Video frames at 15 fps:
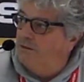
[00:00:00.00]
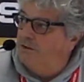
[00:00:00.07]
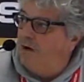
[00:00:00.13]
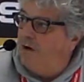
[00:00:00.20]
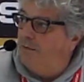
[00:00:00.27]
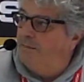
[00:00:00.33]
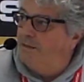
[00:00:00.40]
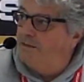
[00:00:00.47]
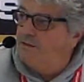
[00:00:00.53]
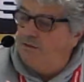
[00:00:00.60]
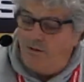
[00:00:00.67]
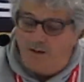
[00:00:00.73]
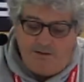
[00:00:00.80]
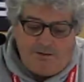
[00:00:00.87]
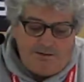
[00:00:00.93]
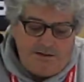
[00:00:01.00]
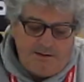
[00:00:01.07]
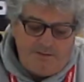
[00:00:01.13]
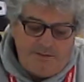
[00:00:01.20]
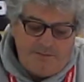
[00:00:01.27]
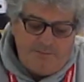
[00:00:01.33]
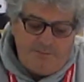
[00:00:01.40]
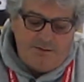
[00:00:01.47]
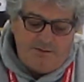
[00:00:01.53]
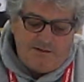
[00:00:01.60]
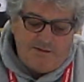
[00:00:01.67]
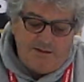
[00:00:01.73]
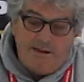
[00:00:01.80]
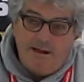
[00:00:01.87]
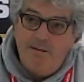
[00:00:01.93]
common, so I don't even
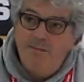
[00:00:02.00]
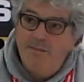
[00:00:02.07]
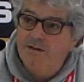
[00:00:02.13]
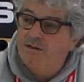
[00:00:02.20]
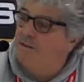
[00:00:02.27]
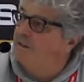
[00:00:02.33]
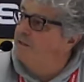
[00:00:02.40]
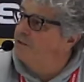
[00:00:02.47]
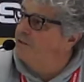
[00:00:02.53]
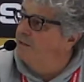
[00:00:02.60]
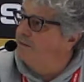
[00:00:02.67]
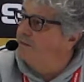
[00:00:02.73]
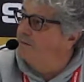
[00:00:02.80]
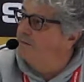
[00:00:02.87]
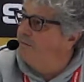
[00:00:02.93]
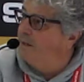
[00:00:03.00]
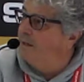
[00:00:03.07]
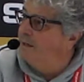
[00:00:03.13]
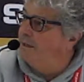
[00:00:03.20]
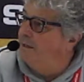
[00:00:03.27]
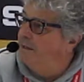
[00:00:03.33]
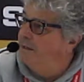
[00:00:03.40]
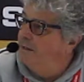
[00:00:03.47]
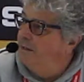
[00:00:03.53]
put the numbers. It's just by